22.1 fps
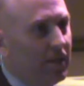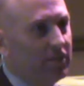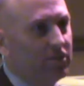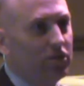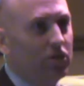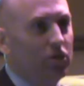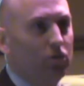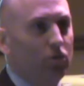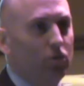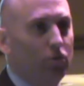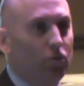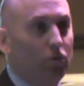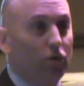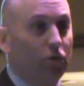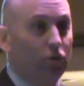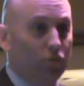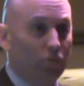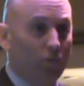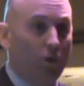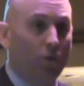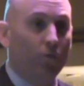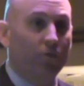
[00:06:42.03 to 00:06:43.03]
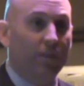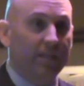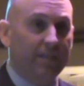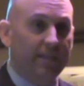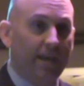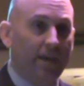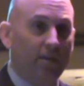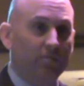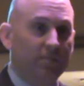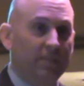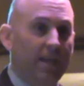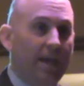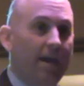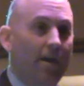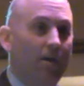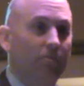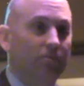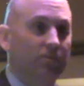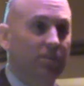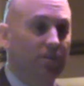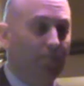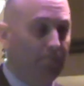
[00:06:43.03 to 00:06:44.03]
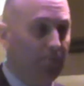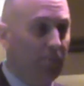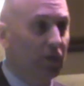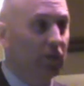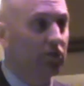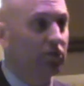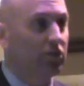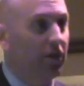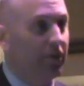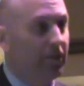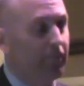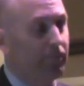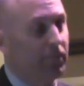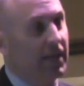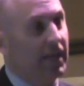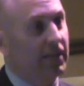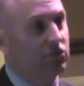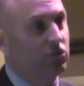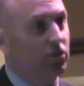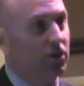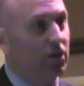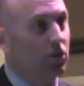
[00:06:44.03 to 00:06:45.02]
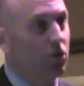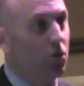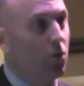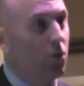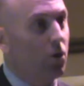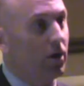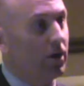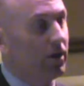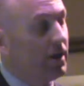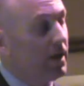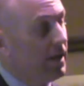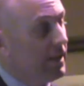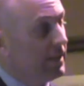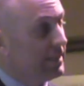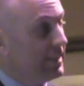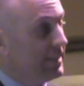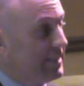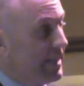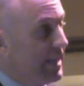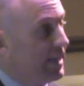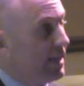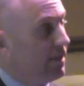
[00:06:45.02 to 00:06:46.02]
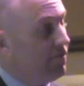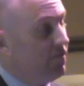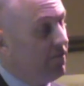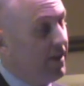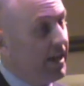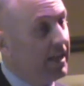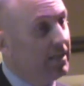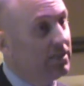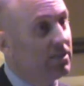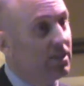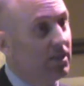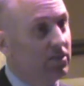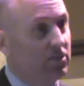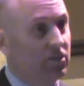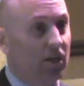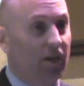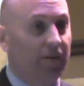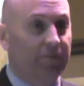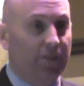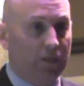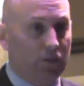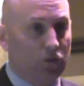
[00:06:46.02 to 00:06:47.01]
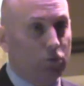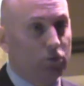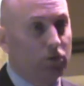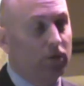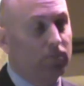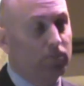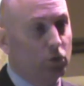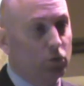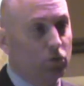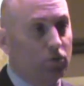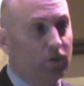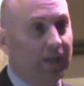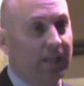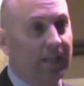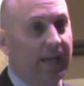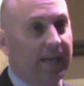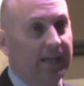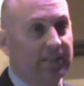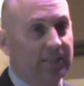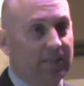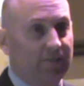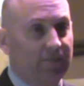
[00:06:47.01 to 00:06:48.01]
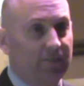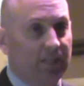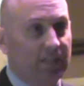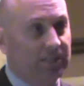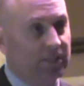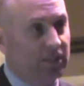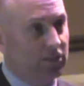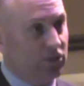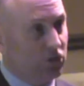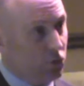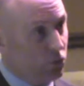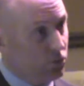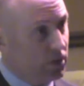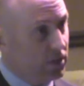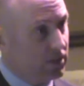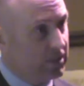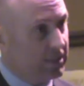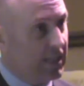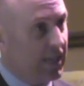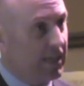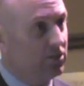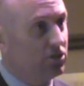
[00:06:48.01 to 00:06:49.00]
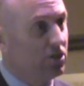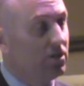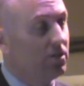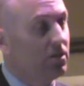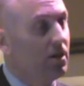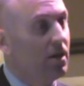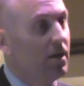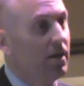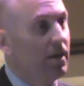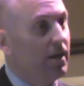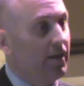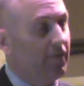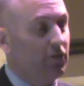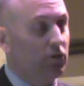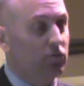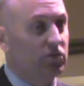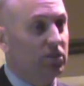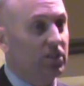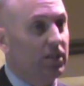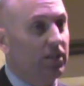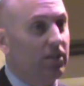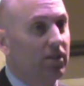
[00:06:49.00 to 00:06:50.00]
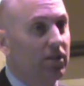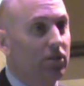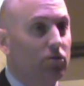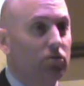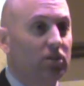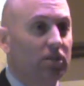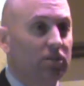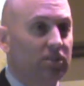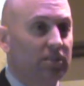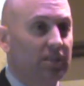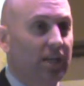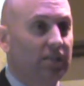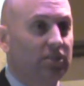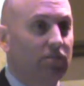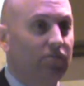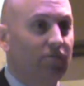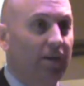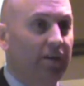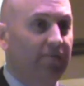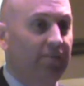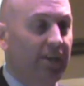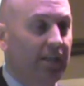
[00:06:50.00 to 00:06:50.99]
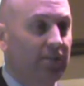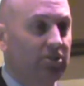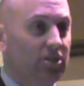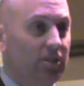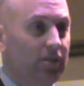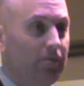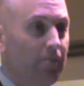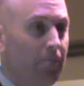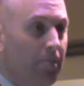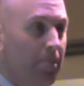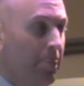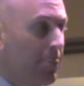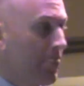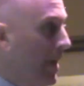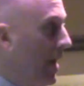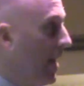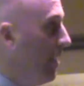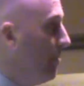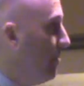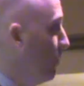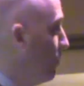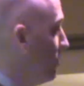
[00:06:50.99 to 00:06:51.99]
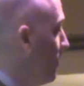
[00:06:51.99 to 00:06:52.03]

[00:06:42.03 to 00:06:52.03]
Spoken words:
to grow the downtown, to build on the pedestrian core, to take advantage of the new commuter rail activities at Union Station. If you've seen the Union Station renovation, it